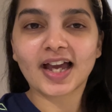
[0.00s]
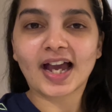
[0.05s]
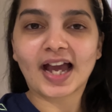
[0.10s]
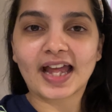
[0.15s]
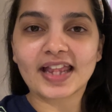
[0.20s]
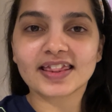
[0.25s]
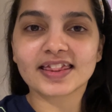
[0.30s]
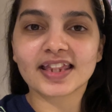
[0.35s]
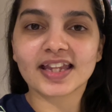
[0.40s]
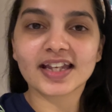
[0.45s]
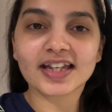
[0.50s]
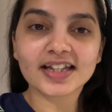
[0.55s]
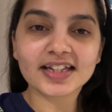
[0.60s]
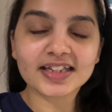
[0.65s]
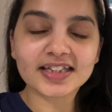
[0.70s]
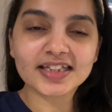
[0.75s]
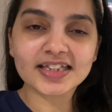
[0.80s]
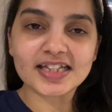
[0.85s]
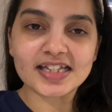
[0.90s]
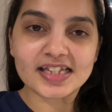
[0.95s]
i think
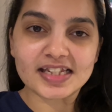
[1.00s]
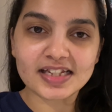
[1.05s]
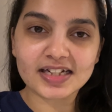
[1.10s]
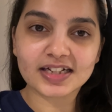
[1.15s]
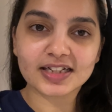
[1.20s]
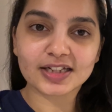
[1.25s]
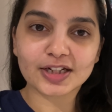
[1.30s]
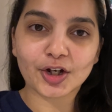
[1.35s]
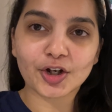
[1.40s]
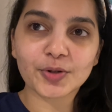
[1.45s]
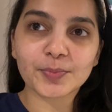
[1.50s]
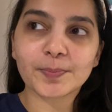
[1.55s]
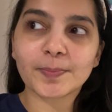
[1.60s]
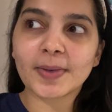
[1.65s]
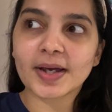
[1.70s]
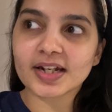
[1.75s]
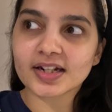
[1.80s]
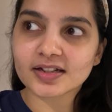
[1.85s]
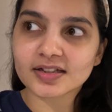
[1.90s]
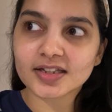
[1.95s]
this turned out
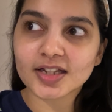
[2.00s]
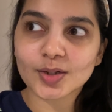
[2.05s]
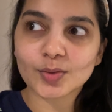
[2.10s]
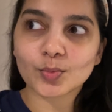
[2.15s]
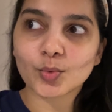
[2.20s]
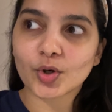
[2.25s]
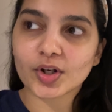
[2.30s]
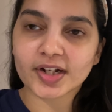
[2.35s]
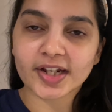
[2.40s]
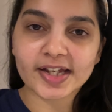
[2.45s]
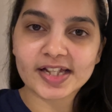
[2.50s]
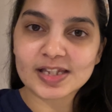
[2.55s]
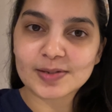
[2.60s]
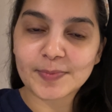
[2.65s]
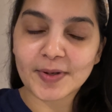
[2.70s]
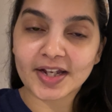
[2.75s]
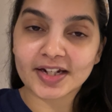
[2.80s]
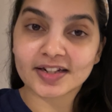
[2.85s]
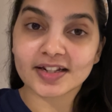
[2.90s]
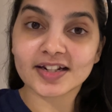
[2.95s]
better than what i
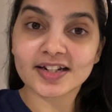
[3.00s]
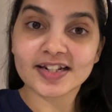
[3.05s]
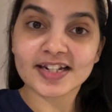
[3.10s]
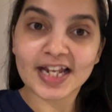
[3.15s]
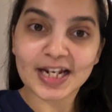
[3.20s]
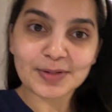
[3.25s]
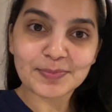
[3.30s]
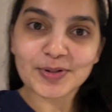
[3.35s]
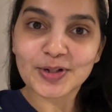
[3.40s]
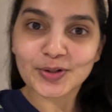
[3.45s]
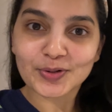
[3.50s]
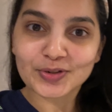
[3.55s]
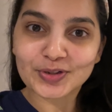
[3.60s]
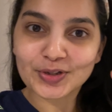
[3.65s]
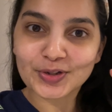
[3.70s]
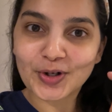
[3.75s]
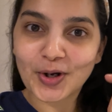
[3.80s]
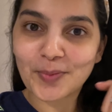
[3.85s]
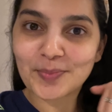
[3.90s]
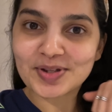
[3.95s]
expected let me know in
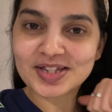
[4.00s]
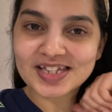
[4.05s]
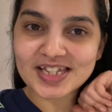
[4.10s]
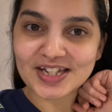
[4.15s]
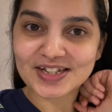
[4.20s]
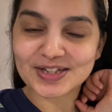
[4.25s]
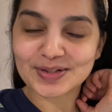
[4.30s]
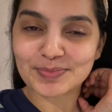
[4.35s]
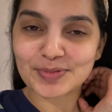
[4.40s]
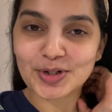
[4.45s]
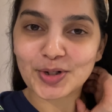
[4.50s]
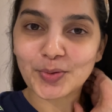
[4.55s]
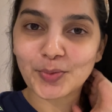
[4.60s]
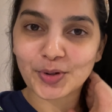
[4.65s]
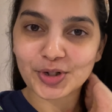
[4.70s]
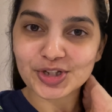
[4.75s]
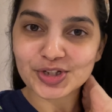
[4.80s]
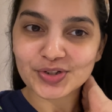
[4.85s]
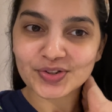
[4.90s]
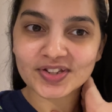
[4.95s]
the comment section below
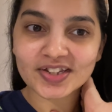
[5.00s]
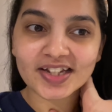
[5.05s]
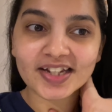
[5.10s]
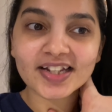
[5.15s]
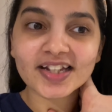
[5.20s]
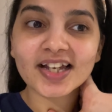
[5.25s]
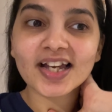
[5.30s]
what you think